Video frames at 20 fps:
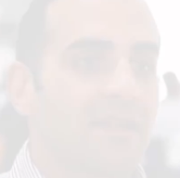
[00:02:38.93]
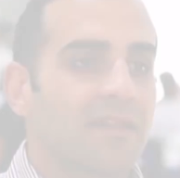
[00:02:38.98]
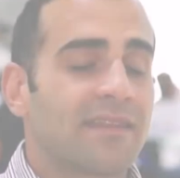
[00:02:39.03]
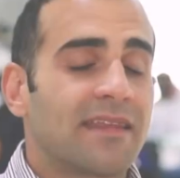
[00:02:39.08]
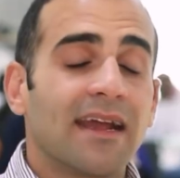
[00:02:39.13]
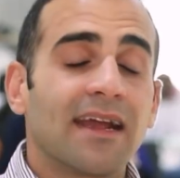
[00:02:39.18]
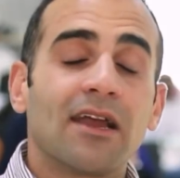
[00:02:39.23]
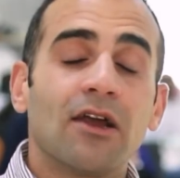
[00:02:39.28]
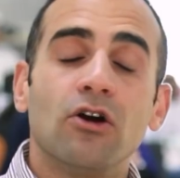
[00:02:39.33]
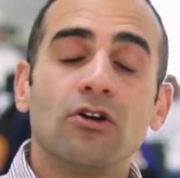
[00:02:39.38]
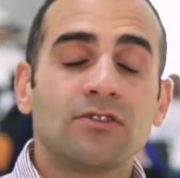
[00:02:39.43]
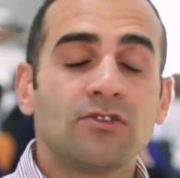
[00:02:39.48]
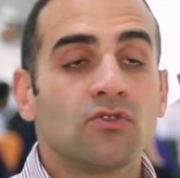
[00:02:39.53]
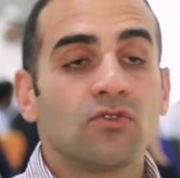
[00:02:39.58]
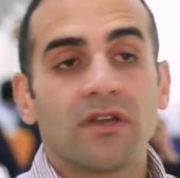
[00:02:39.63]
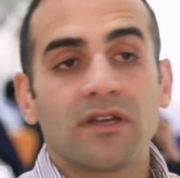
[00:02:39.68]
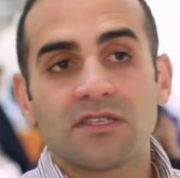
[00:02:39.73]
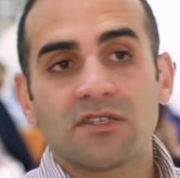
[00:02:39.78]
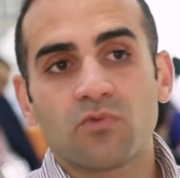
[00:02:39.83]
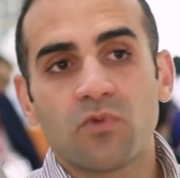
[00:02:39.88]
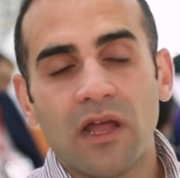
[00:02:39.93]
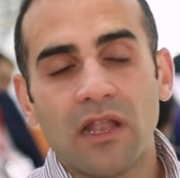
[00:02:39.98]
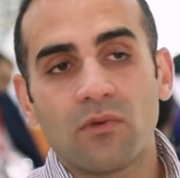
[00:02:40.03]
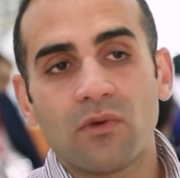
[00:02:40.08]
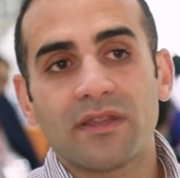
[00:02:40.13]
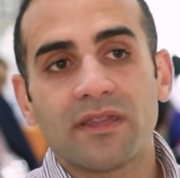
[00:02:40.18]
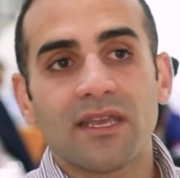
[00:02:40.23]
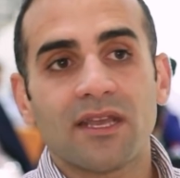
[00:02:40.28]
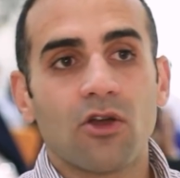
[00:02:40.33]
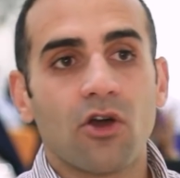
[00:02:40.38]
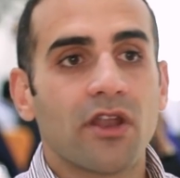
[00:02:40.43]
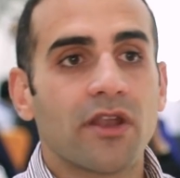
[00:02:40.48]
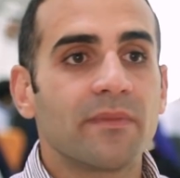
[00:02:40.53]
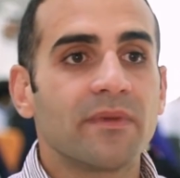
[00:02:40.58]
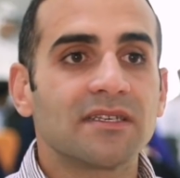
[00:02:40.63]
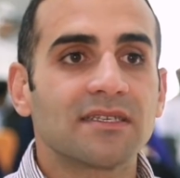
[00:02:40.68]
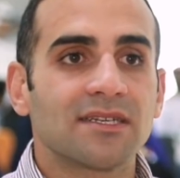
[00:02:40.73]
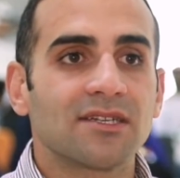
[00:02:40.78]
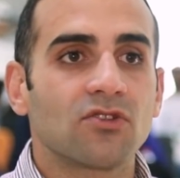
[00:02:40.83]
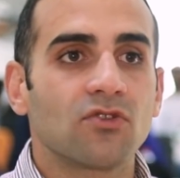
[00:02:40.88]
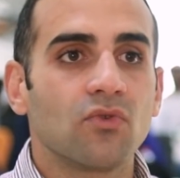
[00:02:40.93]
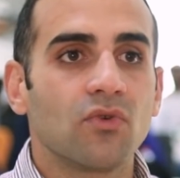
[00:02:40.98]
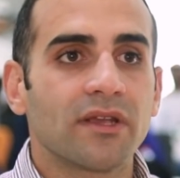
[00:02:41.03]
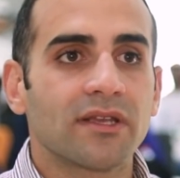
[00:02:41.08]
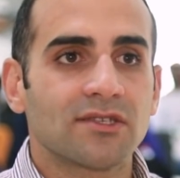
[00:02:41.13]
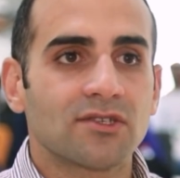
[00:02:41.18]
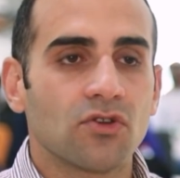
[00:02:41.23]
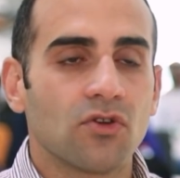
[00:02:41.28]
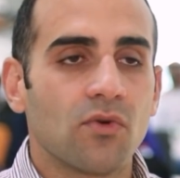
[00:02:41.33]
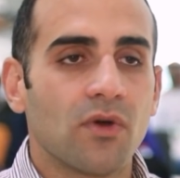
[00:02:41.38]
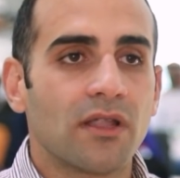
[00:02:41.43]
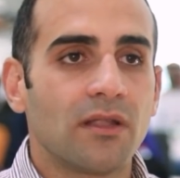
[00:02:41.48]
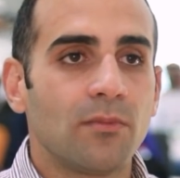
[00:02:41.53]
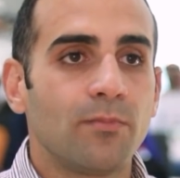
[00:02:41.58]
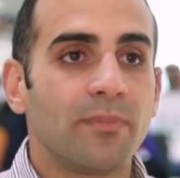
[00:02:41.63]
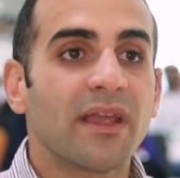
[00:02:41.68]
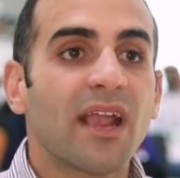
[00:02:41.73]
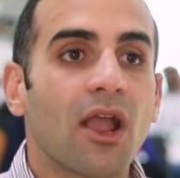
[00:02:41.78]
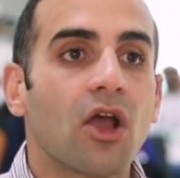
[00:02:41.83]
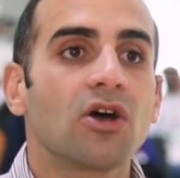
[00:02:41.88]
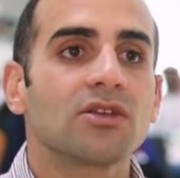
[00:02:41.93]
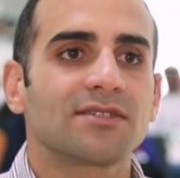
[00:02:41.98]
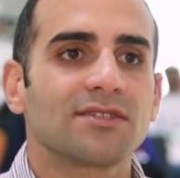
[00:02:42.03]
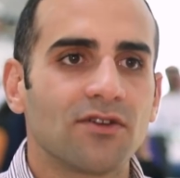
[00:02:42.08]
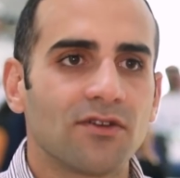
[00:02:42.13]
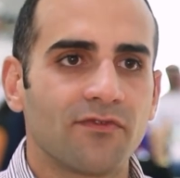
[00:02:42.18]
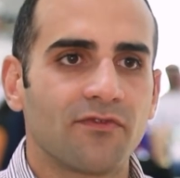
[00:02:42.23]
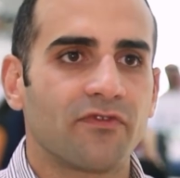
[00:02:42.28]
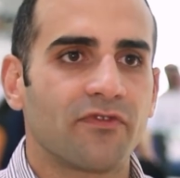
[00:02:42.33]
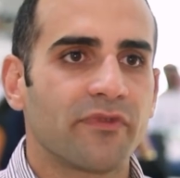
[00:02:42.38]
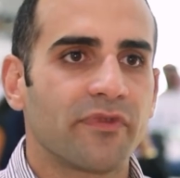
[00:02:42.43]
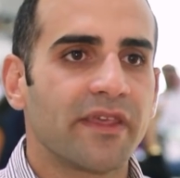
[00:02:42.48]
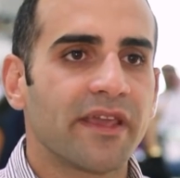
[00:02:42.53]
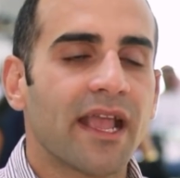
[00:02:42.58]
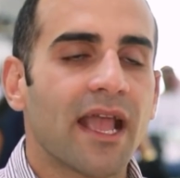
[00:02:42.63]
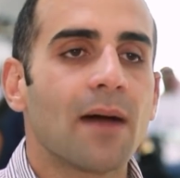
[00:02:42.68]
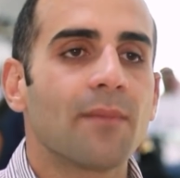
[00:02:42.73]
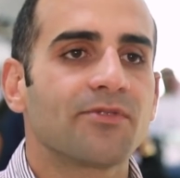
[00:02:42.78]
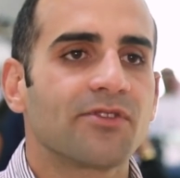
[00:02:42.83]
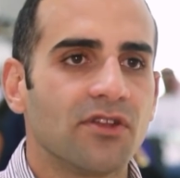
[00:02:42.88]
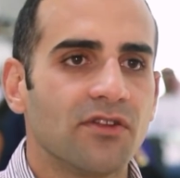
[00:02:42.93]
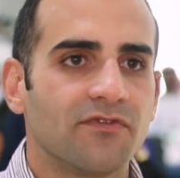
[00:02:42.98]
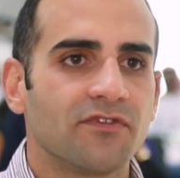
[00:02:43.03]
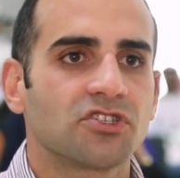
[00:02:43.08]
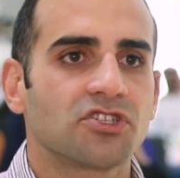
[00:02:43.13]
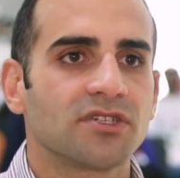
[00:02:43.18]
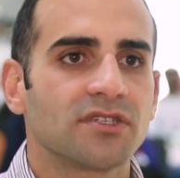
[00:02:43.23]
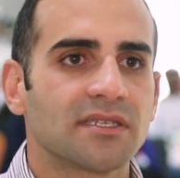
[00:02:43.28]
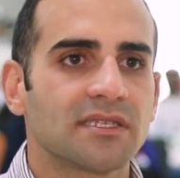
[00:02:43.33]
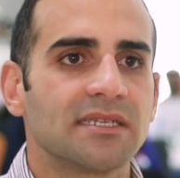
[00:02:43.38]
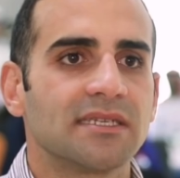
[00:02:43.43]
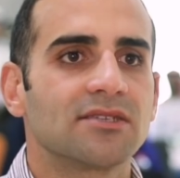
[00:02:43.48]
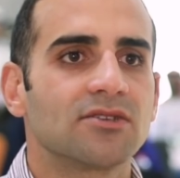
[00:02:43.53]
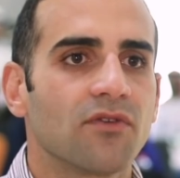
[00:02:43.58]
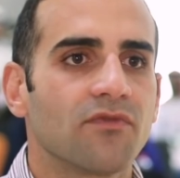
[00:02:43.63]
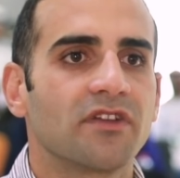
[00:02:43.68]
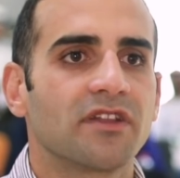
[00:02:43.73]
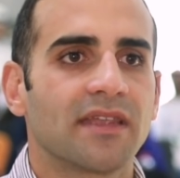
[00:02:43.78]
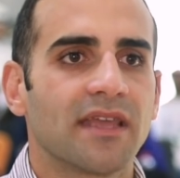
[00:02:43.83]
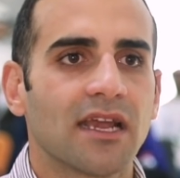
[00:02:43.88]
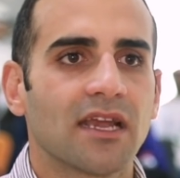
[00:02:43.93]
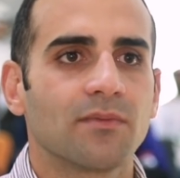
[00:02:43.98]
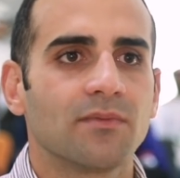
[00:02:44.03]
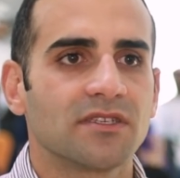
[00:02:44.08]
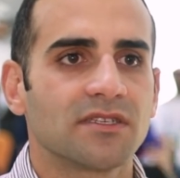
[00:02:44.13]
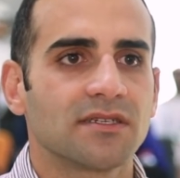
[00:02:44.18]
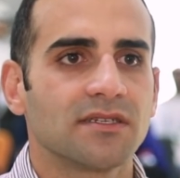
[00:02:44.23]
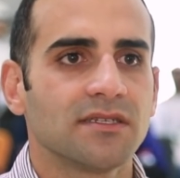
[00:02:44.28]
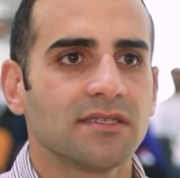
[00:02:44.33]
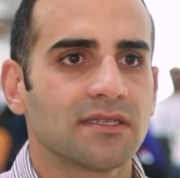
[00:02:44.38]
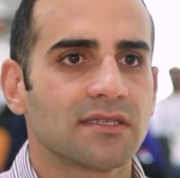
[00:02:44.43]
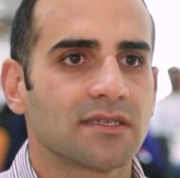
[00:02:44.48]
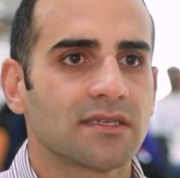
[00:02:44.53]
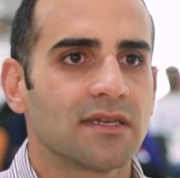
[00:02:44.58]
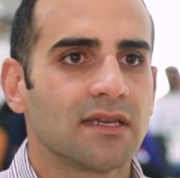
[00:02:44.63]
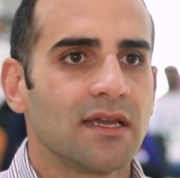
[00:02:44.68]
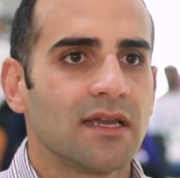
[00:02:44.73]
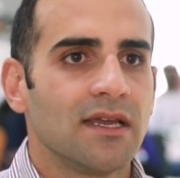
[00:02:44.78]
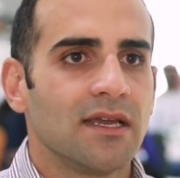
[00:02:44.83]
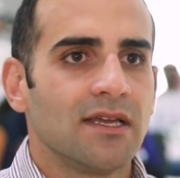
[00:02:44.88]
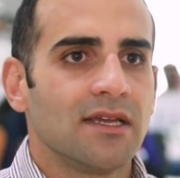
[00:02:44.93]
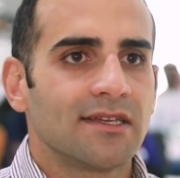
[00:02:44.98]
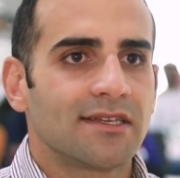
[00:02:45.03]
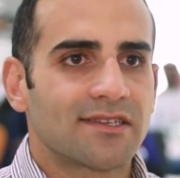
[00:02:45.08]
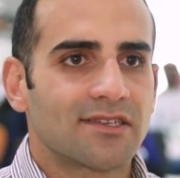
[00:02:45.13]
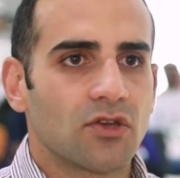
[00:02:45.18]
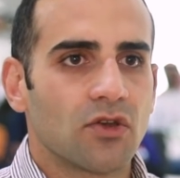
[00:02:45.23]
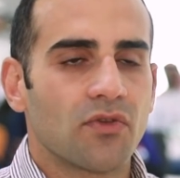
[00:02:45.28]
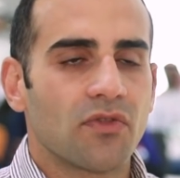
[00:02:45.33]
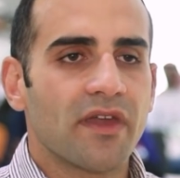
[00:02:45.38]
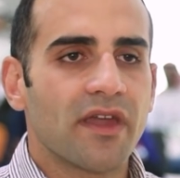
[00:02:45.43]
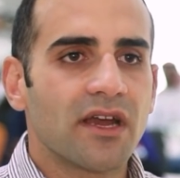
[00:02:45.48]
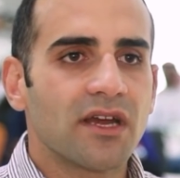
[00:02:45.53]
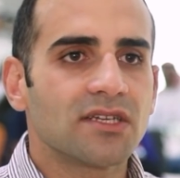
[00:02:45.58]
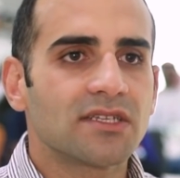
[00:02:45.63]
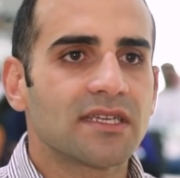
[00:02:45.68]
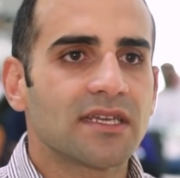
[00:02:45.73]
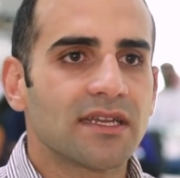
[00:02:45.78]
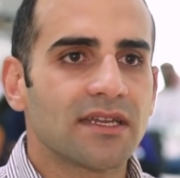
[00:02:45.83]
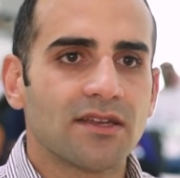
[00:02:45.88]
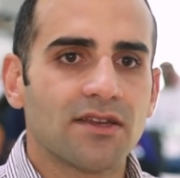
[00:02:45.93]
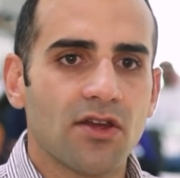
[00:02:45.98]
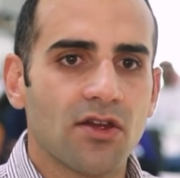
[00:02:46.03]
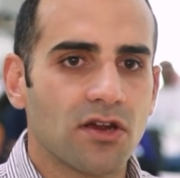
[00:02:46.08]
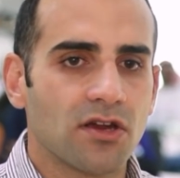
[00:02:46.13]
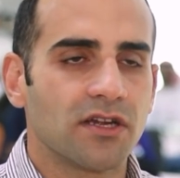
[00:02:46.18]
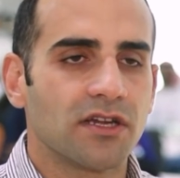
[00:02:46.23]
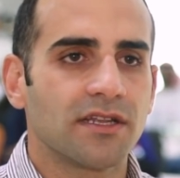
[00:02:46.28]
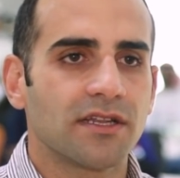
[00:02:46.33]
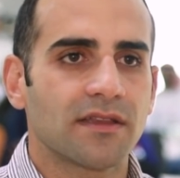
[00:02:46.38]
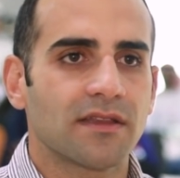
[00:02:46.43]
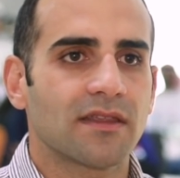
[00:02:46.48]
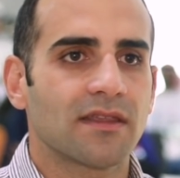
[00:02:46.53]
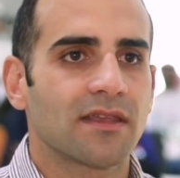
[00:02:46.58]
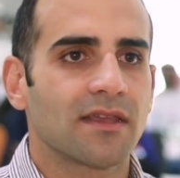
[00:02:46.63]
Tech also does well when the economy isn't doing so well because of the capital efficiencies of a tech business. So there is an inherent